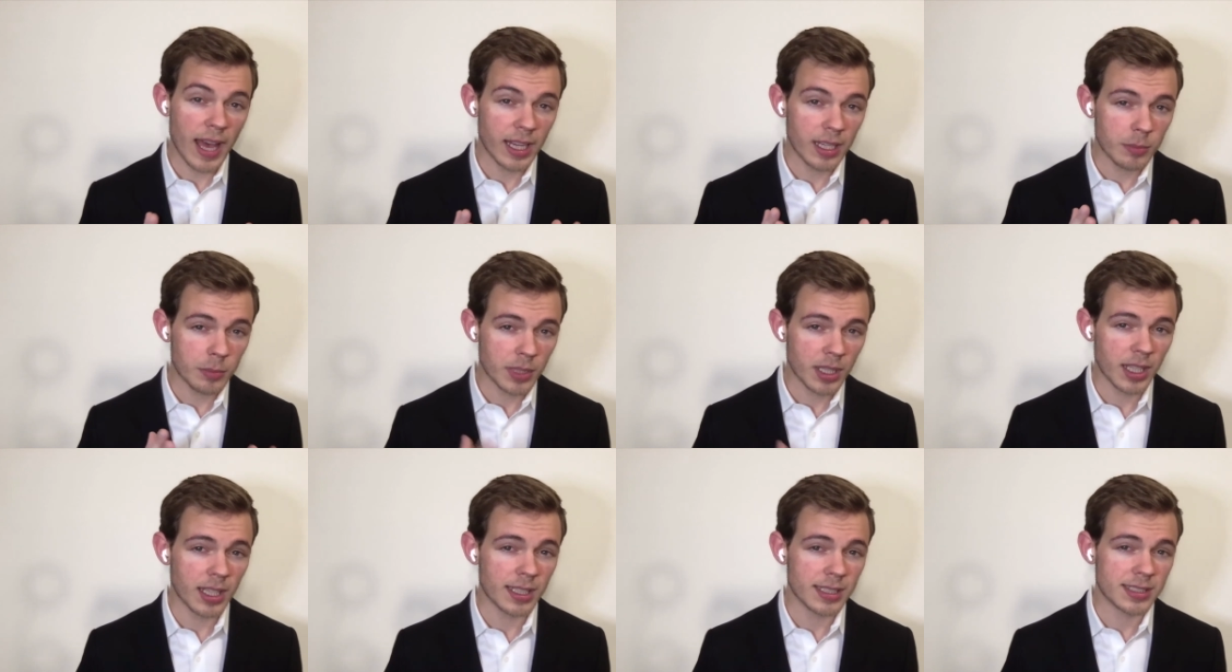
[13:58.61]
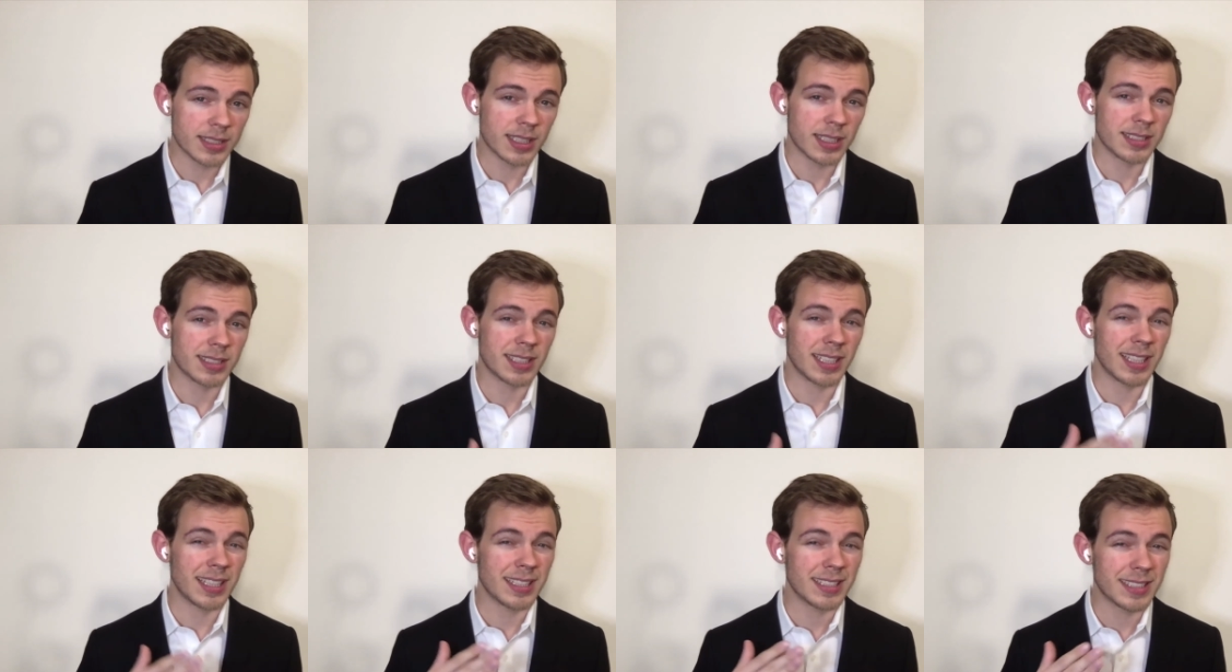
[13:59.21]
Adam
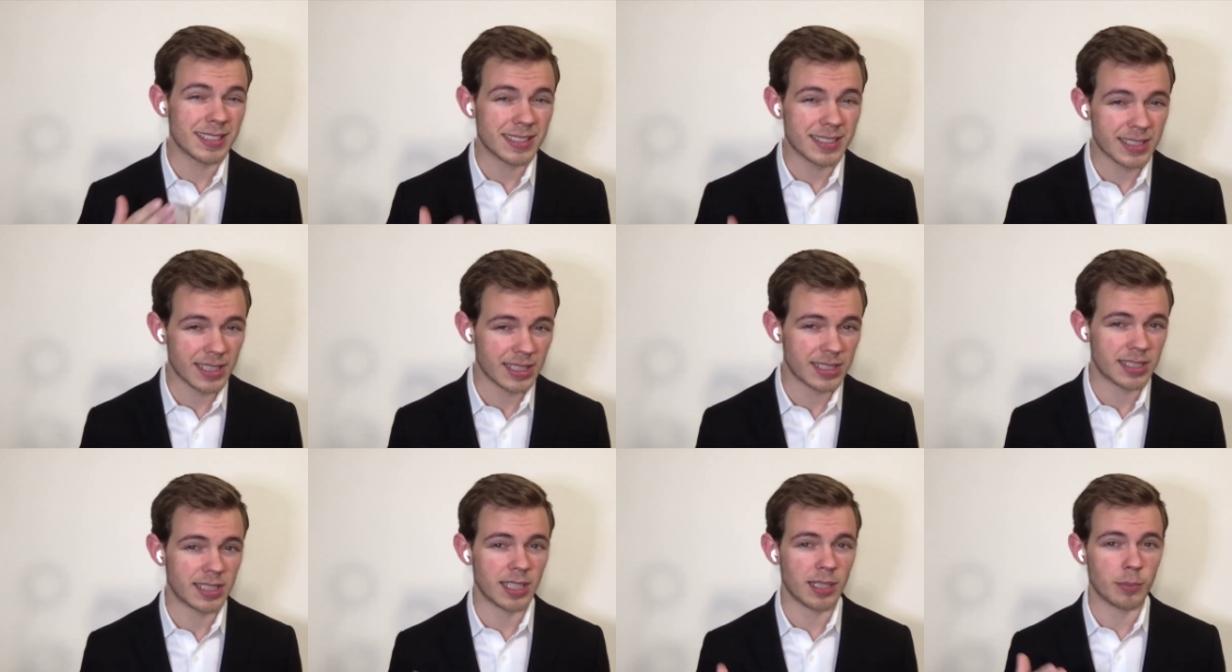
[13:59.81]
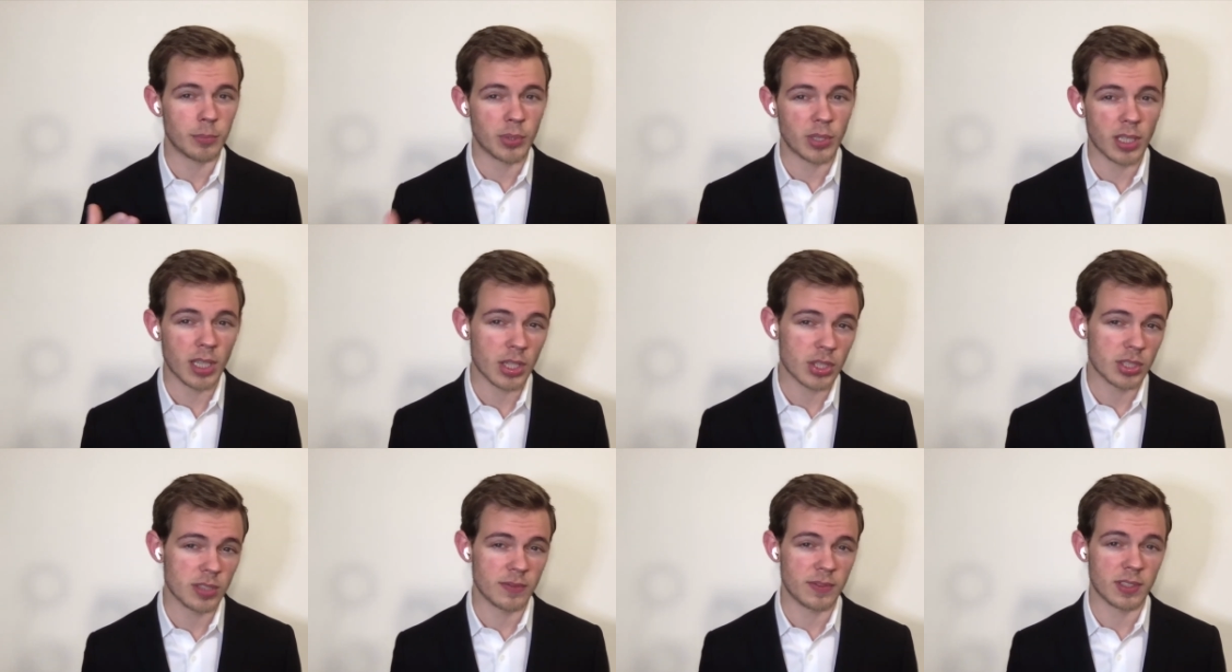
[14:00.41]
Kingston's existing
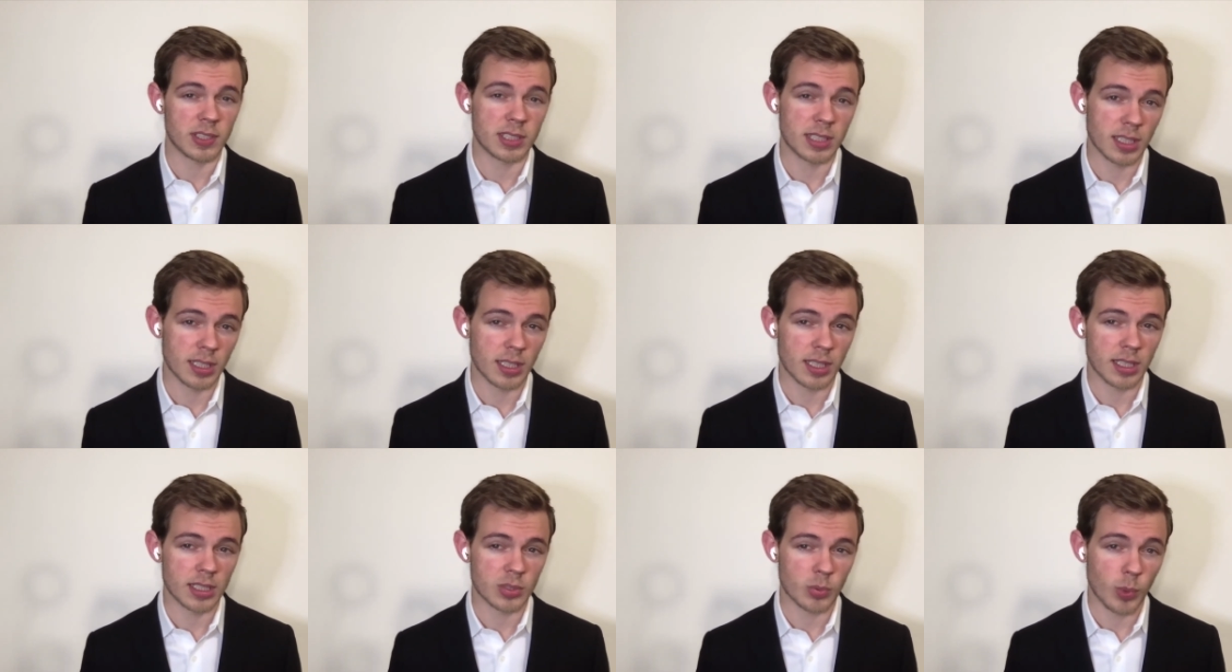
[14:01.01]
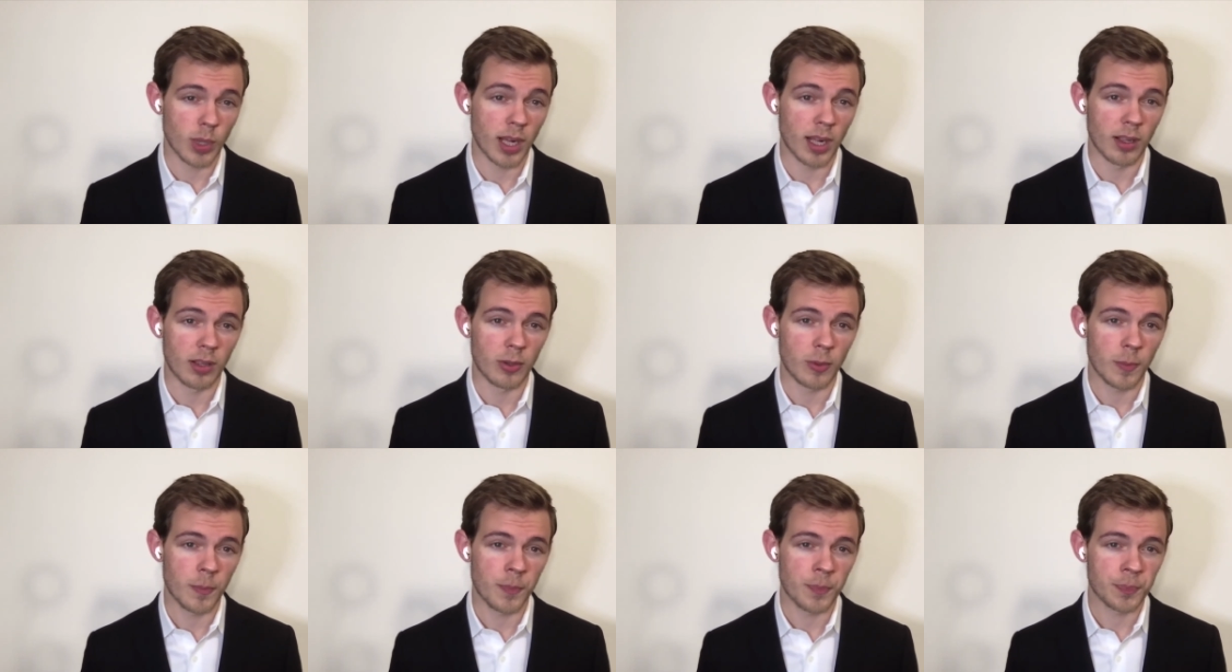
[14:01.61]
production facility as well.